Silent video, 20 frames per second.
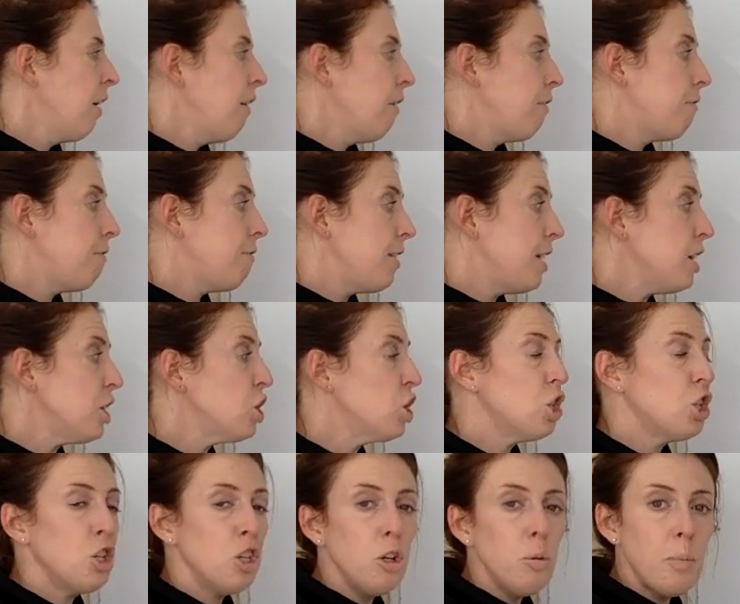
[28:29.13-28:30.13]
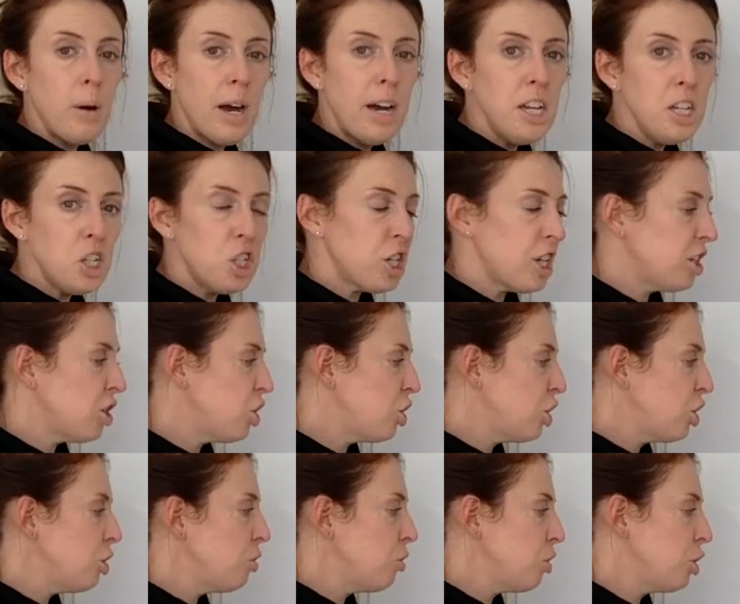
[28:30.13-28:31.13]
fish too much and
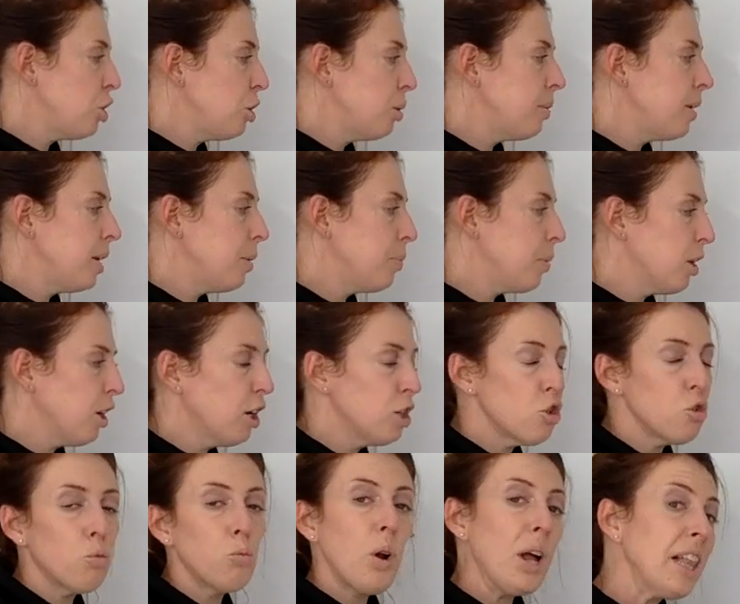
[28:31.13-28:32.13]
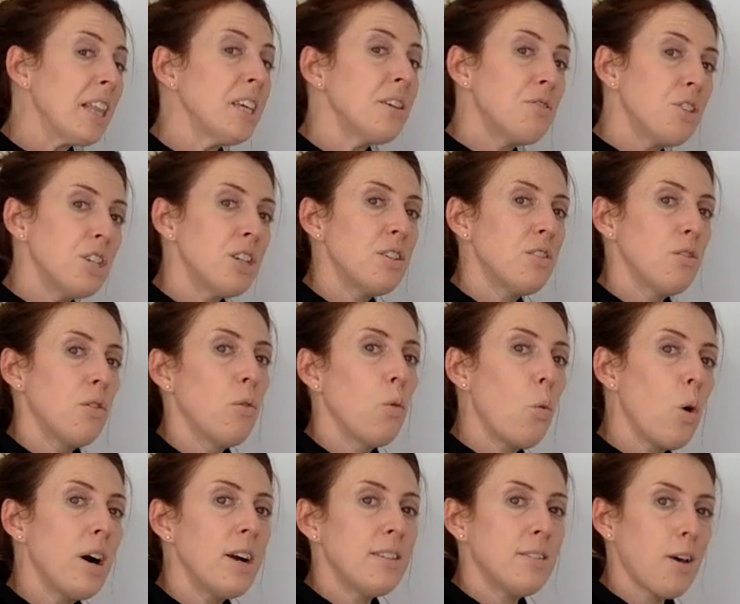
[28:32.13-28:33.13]
shoot too many birds relative to
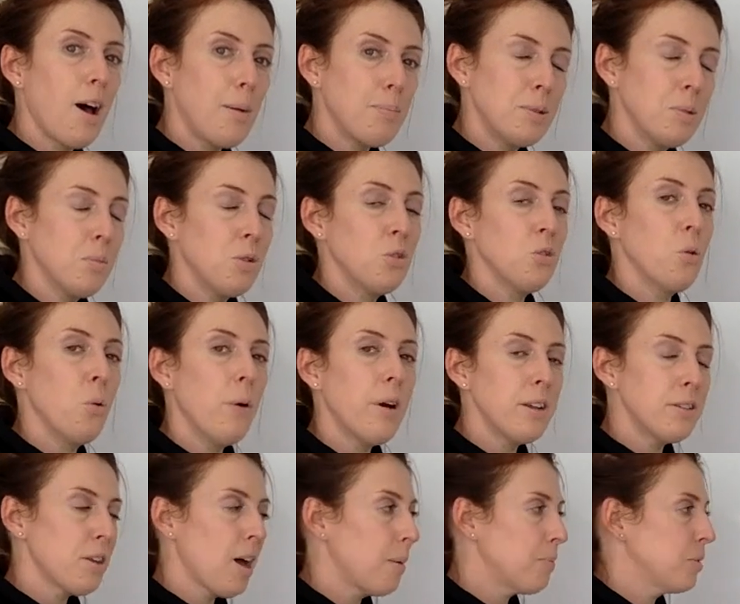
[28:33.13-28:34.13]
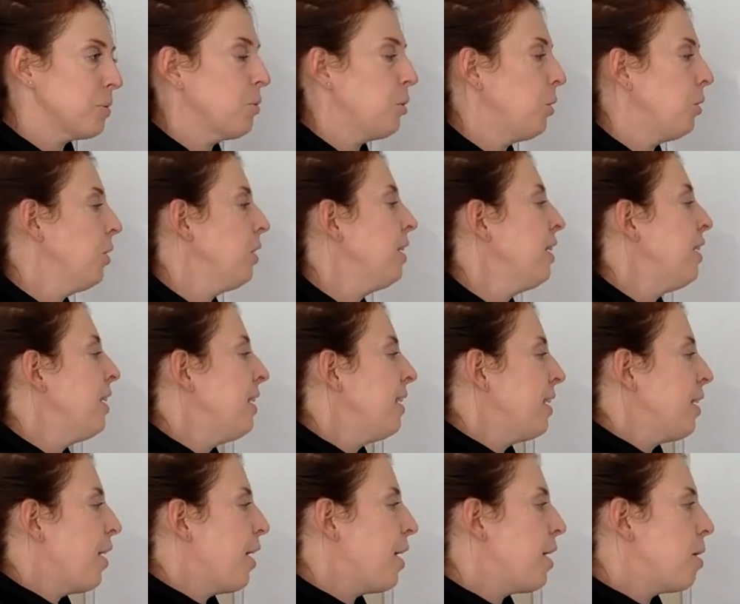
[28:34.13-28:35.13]
what is optimal. So what is optimal?
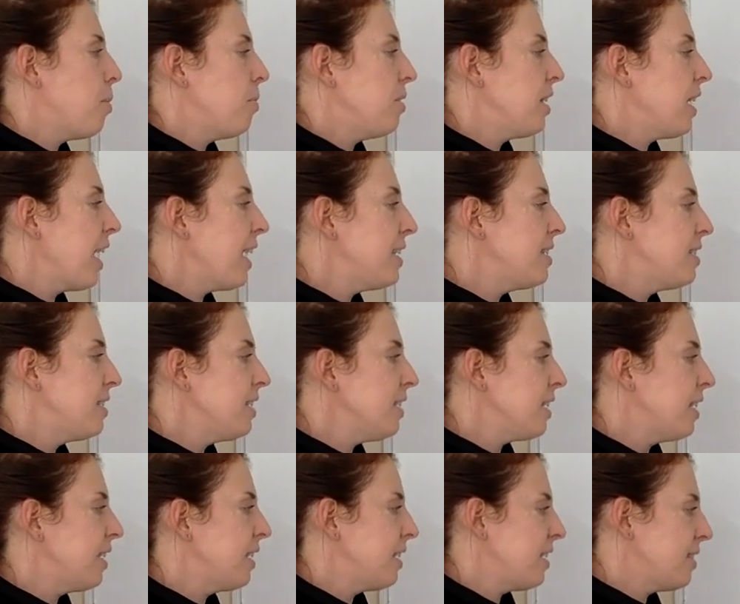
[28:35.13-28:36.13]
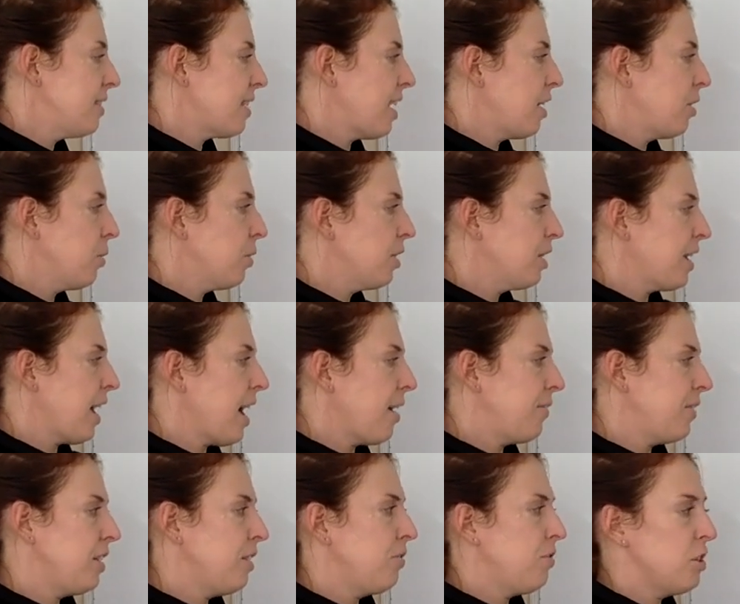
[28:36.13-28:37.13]
The idea is that in order to
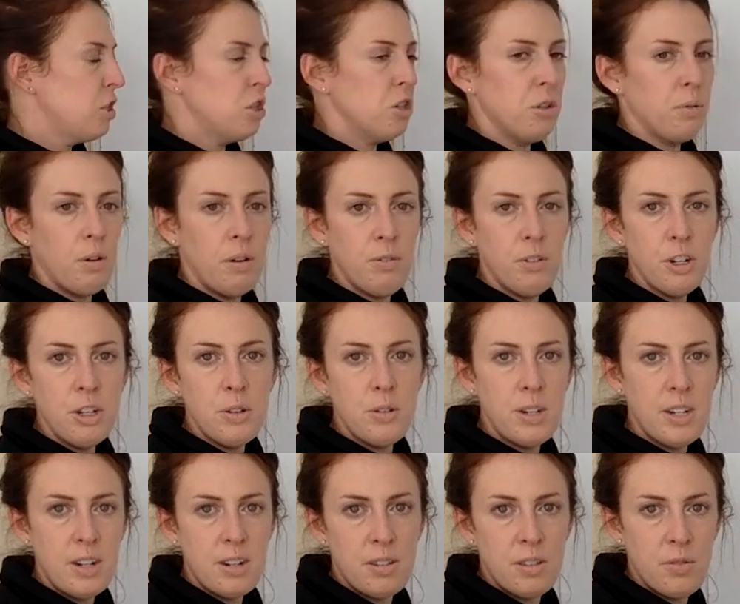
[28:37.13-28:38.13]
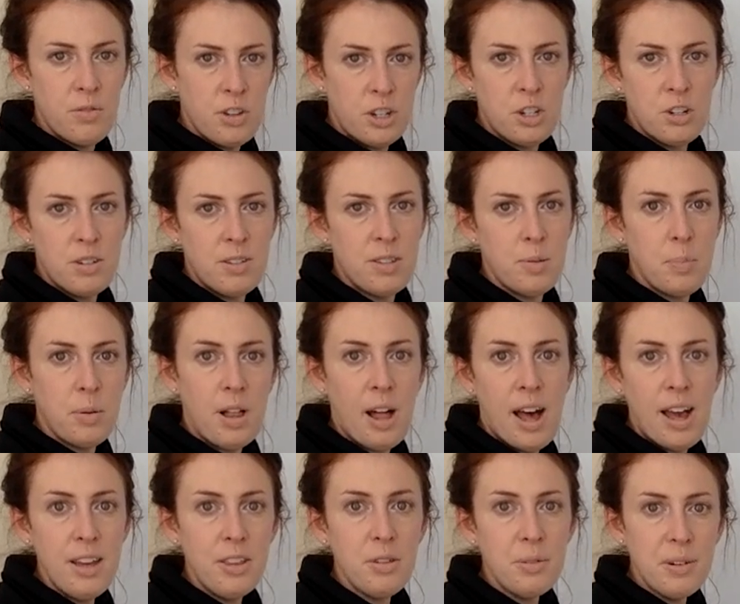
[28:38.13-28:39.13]
have any fish in the river, you need a sufficient
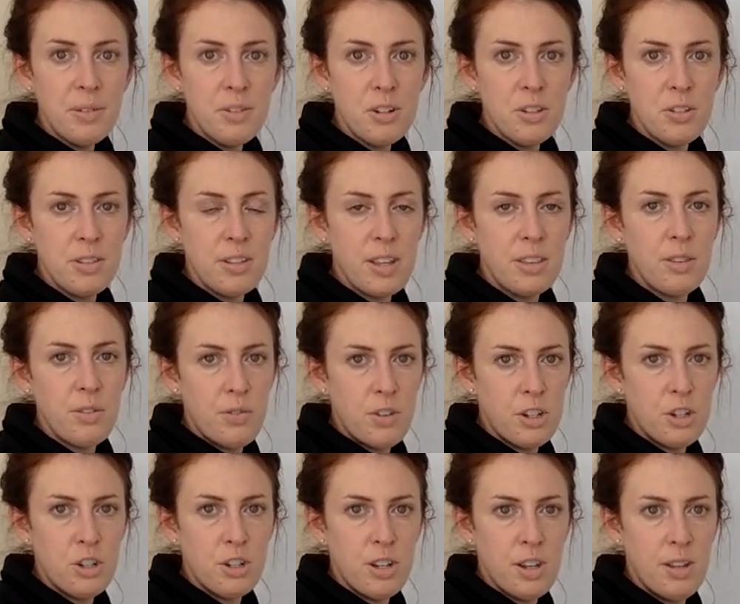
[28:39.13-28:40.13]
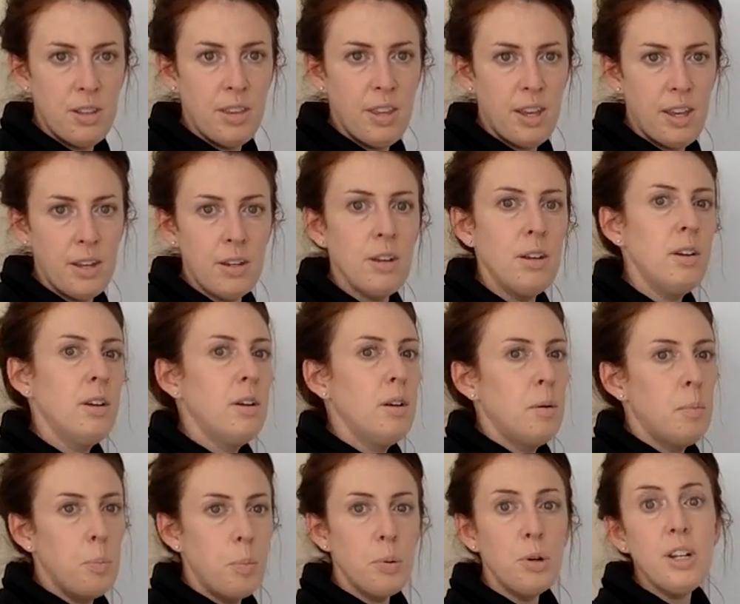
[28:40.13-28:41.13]
supply in the river so that the fish can
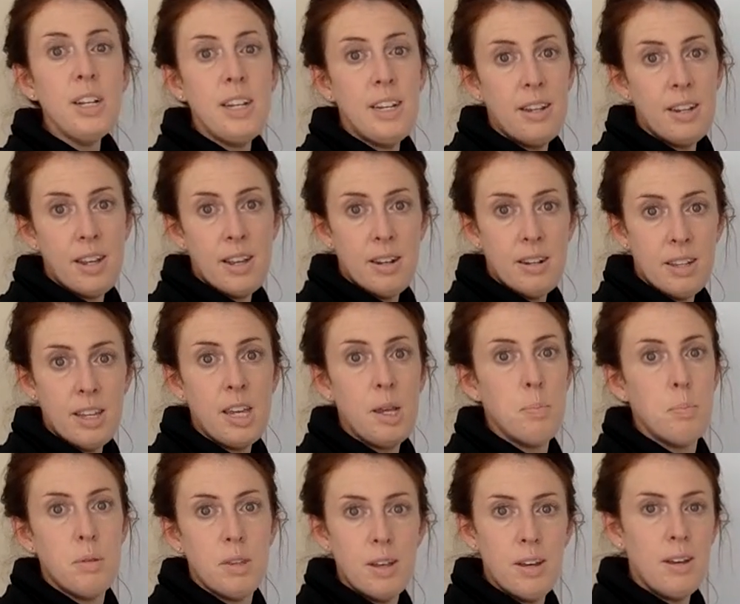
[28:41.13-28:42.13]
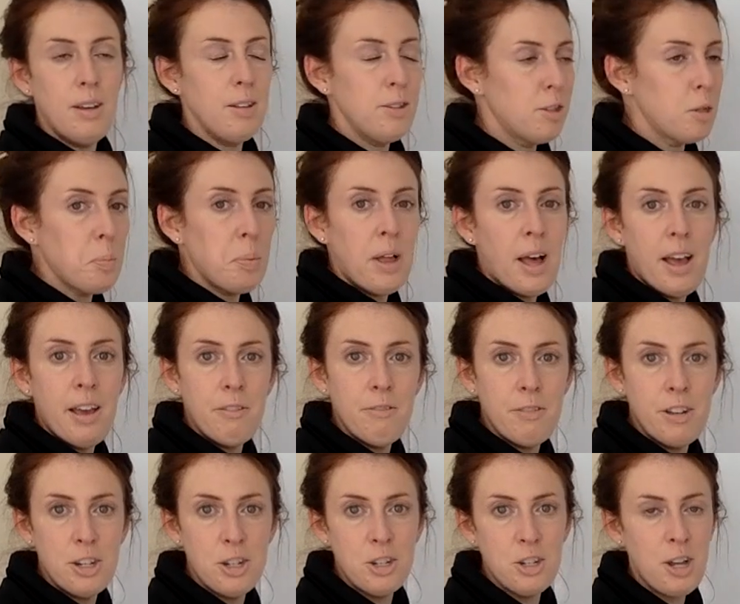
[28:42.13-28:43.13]
breed and keep the supply of
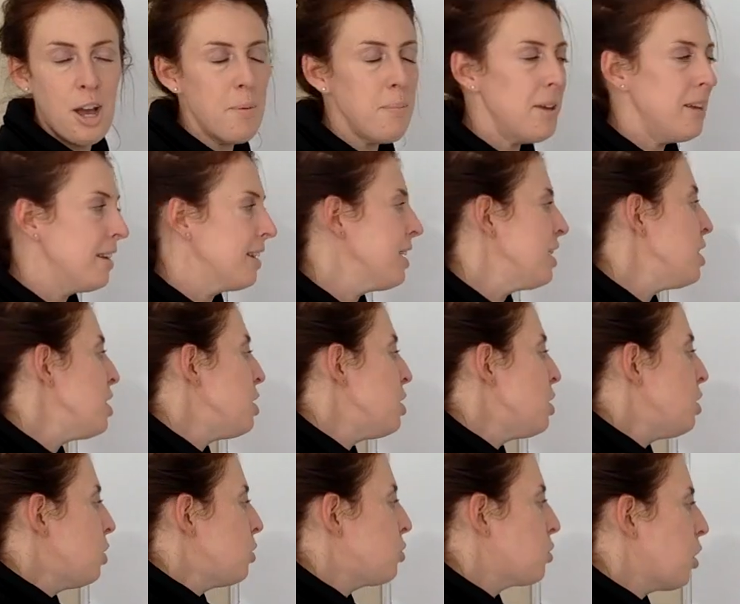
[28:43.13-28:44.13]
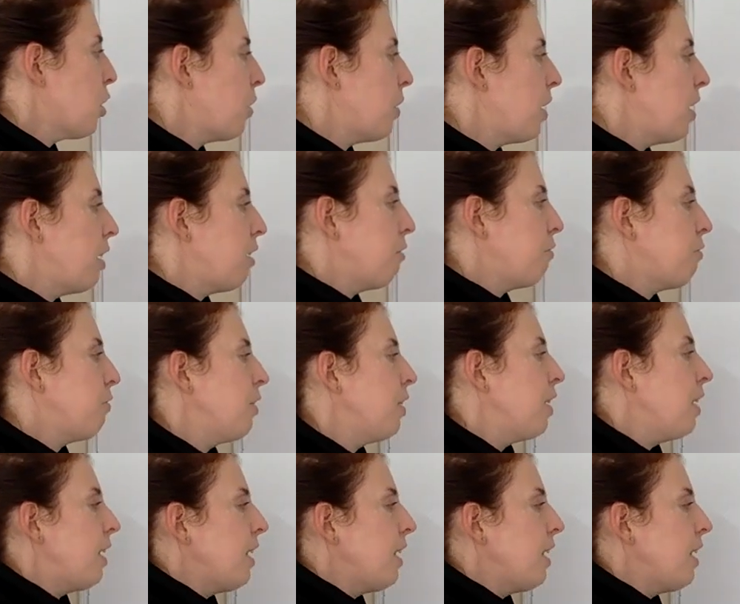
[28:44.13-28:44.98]
fish coming. So if